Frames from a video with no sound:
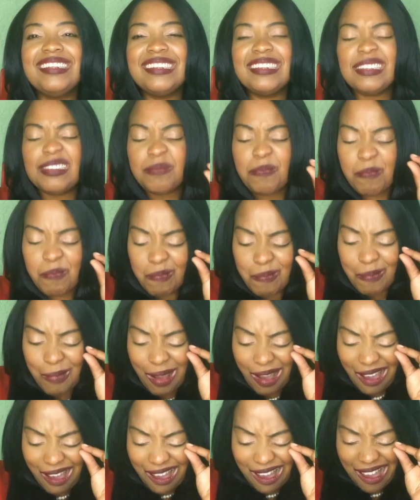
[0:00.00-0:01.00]

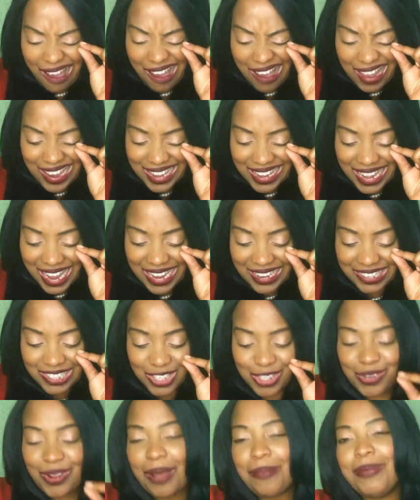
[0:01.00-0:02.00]

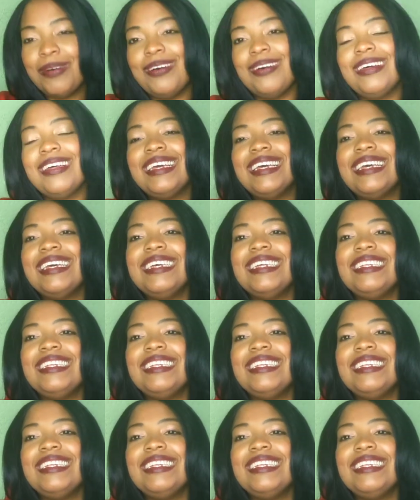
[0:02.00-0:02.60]
smallest trouble